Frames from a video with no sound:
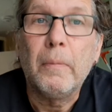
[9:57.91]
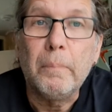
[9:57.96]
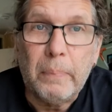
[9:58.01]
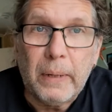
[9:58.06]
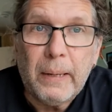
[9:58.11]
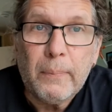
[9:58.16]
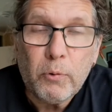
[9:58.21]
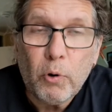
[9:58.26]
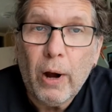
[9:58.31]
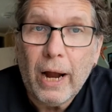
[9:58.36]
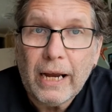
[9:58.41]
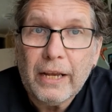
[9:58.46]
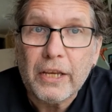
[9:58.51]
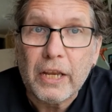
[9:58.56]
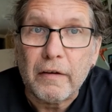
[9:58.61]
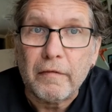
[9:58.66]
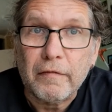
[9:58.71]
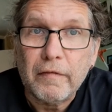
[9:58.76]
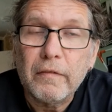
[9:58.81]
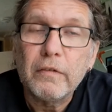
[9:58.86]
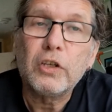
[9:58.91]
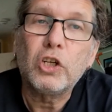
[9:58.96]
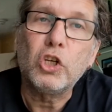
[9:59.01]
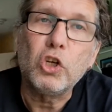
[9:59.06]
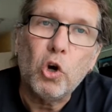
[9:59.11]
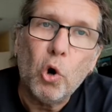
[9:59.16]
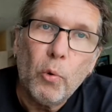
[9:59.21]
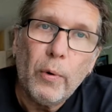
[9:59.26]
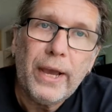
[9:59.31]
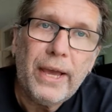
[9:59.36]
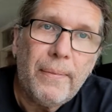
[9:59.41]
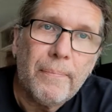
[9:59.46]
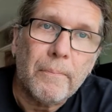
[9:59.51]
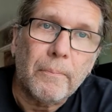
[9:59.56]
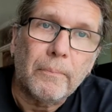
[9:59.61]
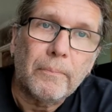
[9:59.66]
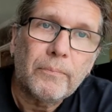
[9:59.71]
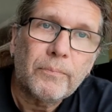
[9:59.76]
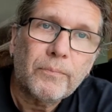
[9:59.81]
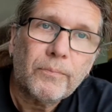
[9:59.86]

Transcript: be proactive. Go in.